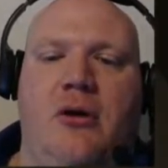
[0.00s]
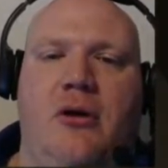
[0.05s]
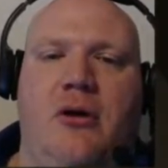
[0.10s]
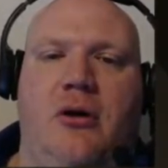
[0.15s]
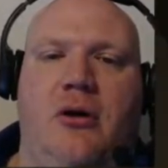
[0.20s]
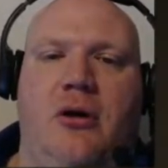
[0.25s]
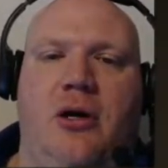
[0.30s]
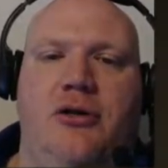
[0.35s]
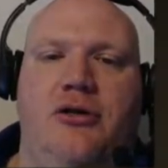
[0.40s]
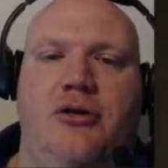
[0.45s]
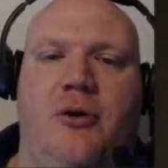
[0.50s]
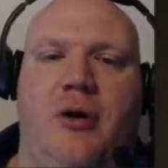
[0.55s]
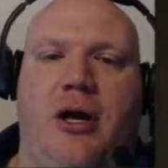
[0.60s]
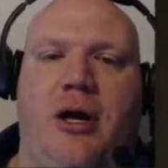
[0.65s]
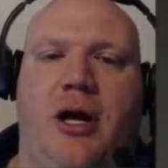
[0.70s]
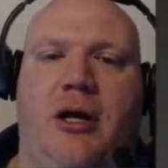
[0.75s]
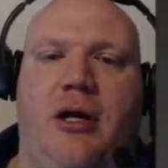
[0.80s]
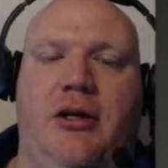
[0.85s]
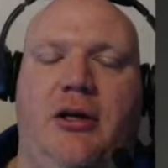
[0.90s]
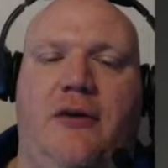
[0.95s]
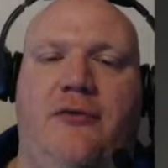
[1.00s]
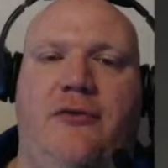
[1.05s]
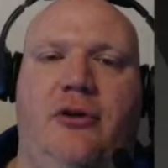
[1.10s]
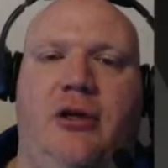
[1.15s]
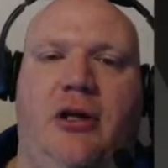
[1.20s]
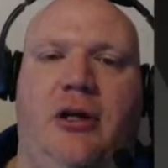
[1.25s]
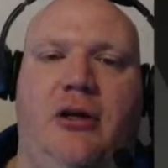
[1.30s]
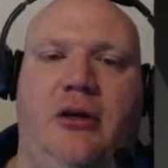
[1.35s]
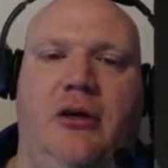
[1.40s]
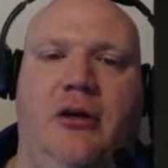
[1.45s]
Alright, so, and I can definitely
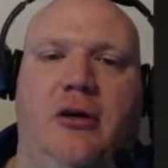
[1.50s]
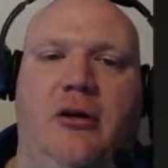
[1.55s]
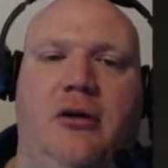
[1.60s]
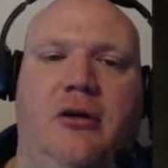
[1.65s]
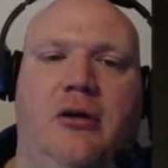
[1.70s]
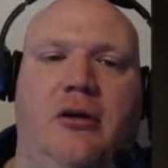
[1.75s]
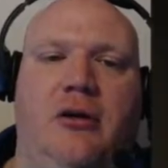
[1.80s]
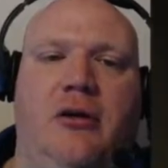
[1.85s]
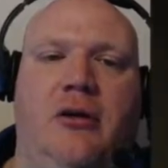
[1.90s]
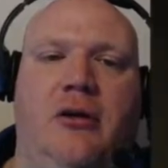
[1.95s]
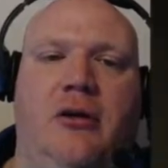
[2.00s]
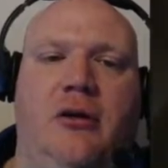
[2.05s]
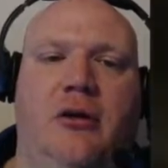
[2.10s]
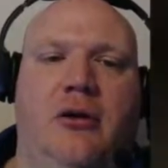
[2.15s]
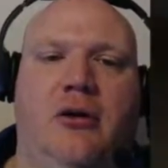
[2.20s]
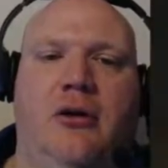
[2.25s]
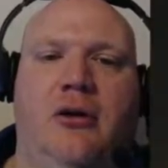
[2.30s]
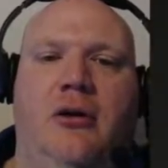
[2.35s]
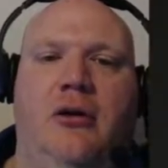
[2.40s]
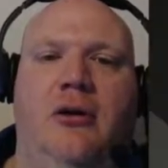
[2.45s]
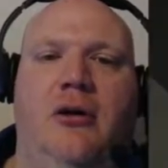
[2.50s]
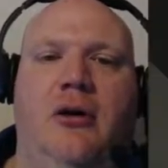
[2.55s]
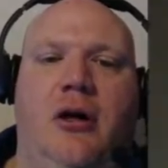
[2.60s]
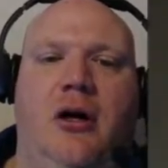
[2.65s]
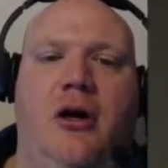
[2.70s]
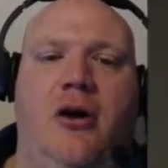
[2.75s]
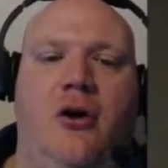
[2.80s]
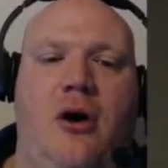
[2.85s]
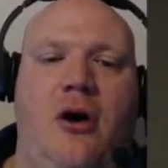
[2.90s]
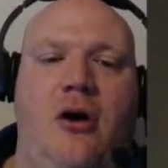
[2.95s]
hear...
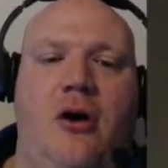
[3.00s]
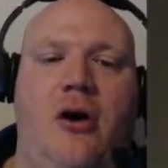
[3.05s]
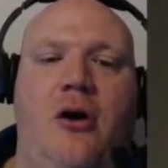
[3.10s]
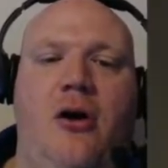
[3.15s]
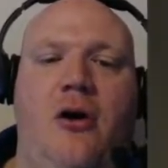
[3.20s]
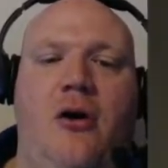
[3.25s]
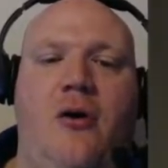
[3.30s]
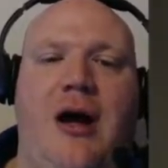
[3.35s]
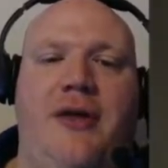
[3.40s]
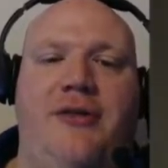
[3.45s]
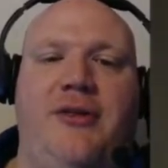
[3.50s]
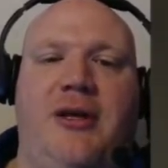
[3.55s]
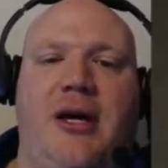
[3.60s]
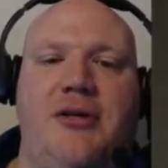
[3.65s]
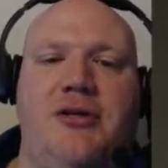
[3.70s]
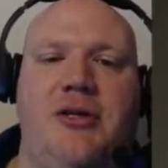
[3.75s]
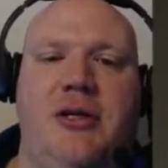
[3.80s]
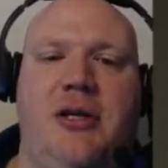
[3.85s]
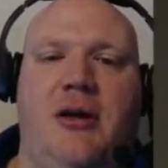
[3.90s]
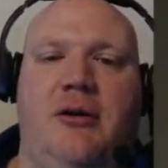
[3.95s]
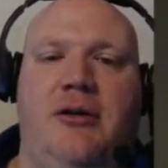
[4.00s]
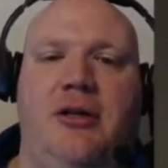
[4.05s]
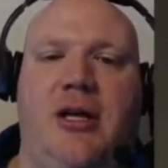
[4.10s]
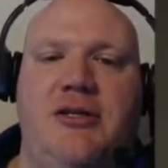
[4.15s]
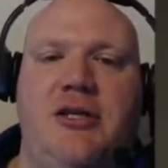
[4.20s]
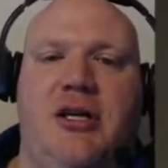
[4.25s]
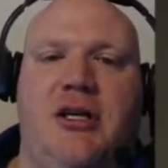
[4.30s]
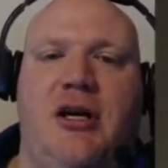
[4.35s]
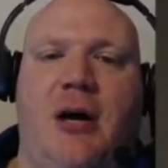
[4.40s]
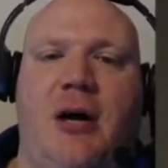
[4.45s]
Oh, I think I see did I
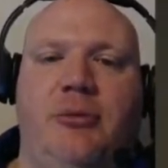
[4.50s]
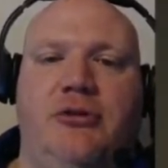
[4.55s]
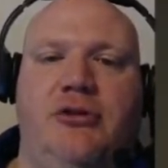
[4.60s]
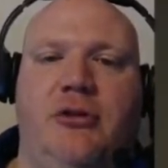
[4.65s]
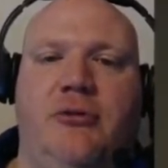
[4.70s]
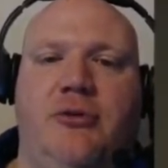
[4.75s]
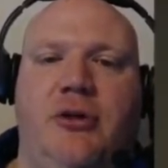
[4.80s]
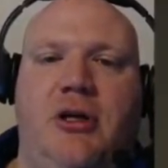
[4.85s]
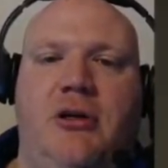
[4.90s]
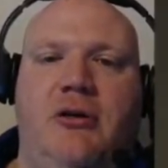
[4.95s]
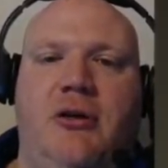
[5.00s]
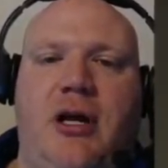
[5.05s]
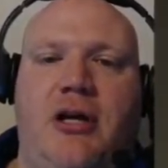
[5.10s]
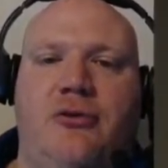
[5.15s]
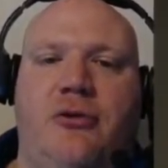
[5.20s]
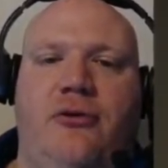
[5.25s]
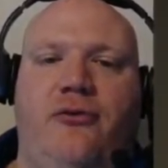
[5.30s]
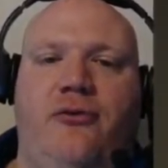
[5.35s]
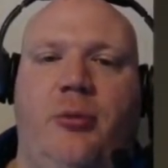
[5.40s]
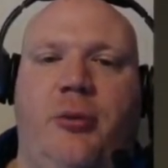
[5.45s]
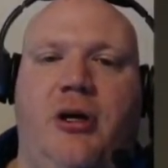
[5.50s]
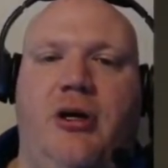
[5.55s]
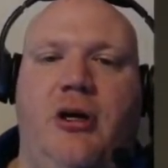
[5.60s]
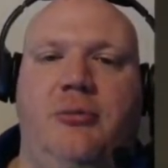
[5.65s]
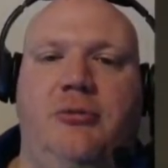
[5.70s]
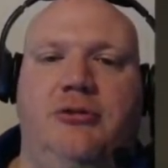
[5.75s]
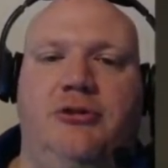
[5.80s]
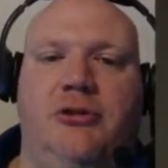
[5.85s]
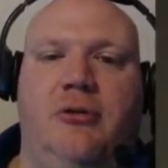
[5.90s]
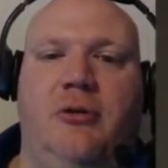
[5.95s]
see cobblestone there? Naturally forming
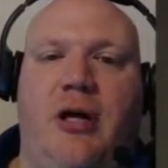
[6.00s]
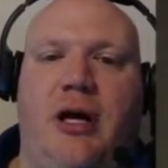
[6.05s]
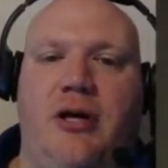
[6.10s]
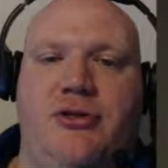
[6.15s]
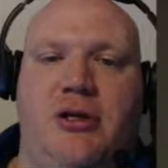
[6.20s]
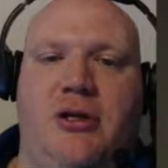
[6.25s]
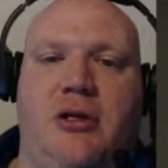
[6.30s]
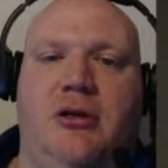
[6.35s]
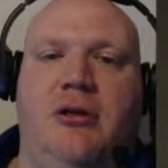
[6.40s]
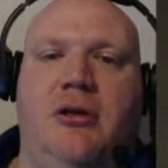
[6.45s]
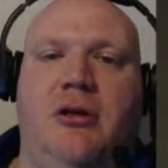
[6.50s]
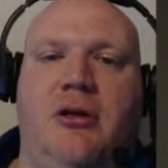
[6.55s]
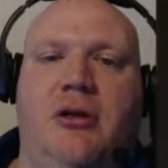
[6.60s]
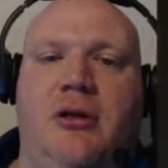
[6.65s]
cobblestone? As in...